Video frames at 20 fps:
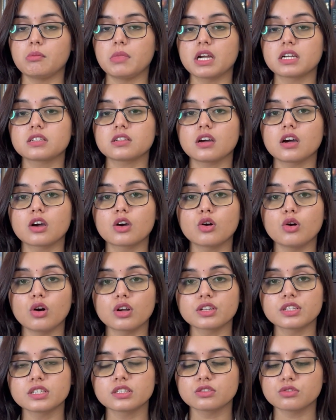but
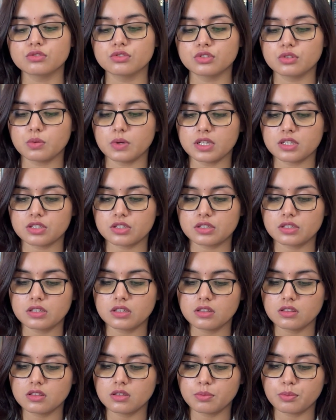according to the
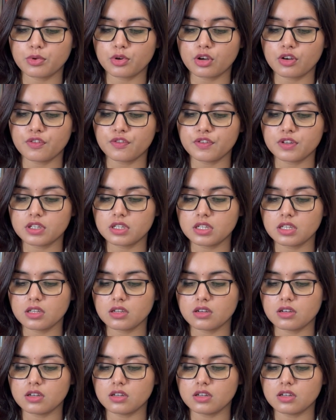question the profit he